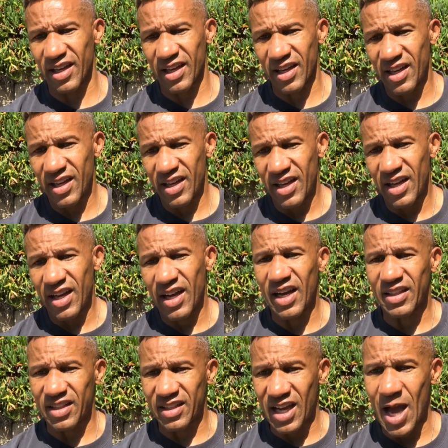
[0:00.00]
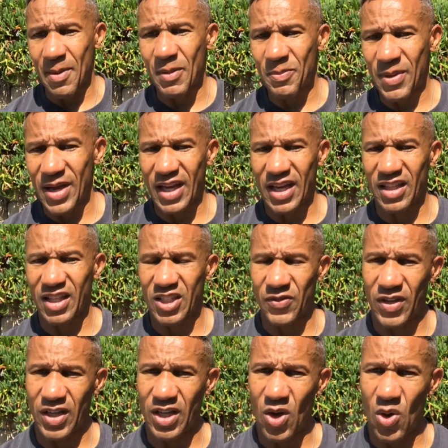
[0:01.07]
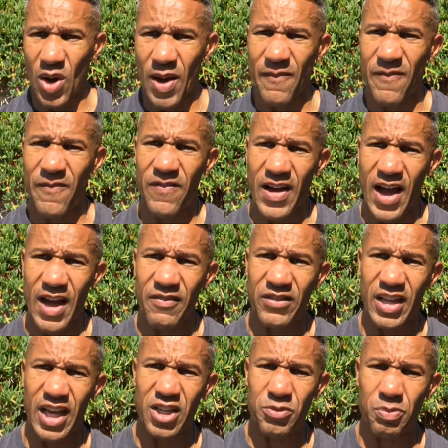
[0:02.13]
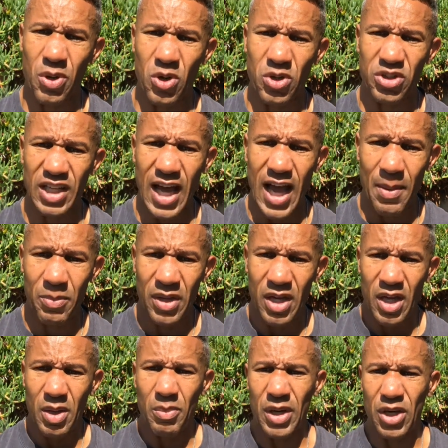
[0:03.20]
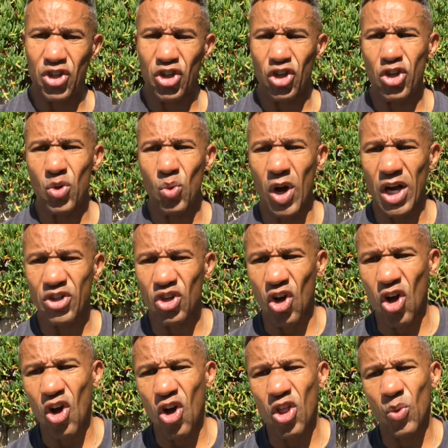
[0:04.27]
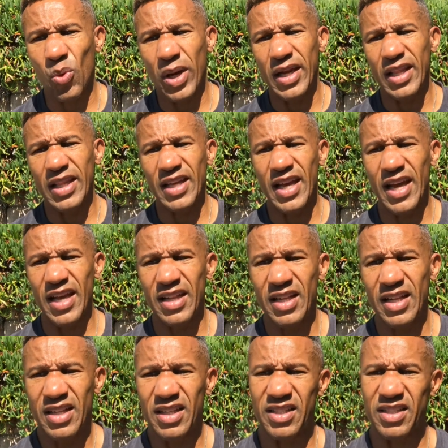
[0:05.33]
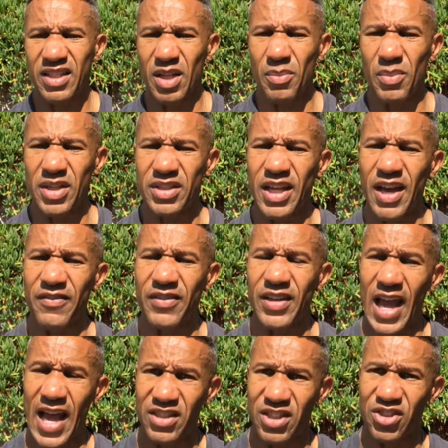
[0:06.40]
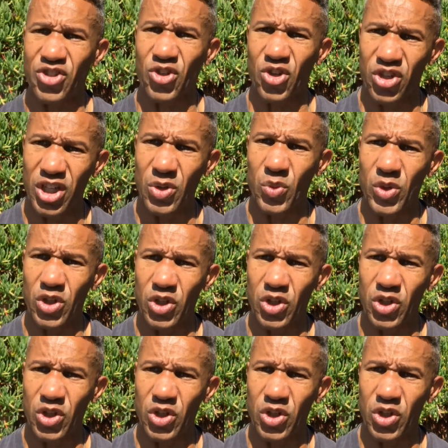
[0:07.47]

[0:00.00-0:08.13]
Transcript: At the time I'm making this video, I'm 5 days post-op. Make sure you watch all the way to the end to see the must-have gadgets you'll need when you get home.